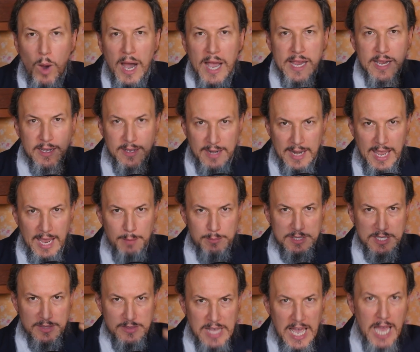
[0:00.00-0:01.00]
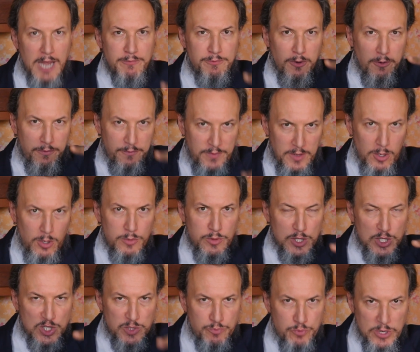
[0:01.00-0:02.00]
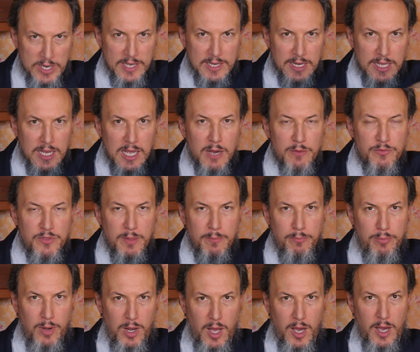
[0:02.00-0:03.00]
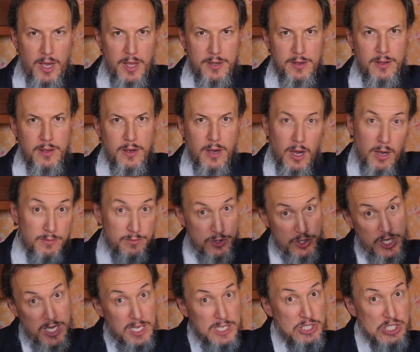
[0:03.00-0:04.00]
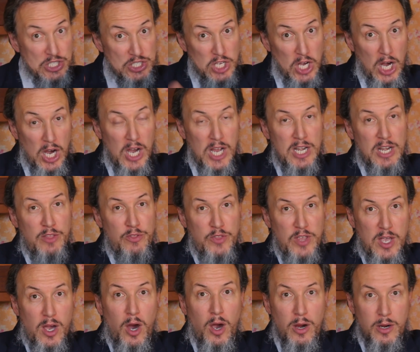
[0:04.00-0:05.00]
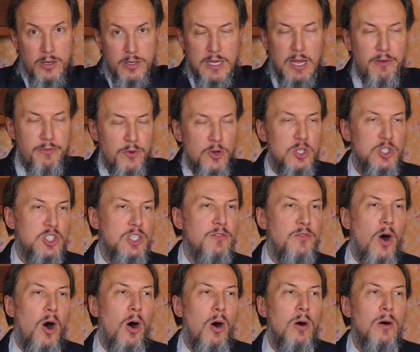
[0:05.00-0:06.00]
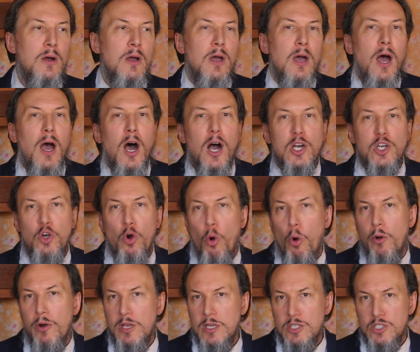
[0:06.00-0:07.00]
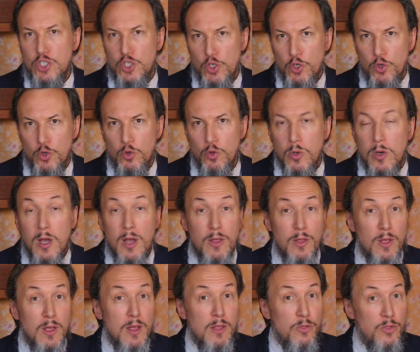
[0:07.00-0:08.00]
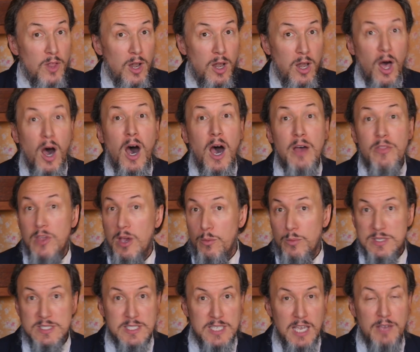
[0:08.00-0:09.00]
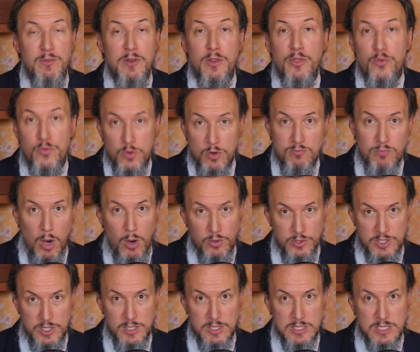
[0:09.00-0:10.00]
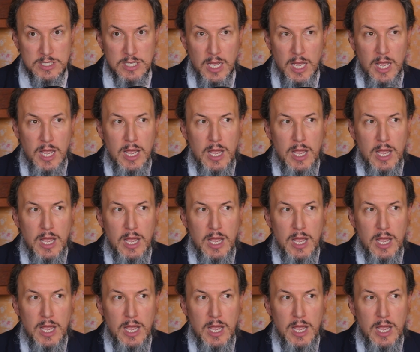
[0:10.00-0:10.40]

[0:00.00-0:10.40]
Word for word: Wyatt claims that that fulfilled the sprinkling of the blood of Jesus on the Ark. Now, first of all, according to the law that was given through Moses,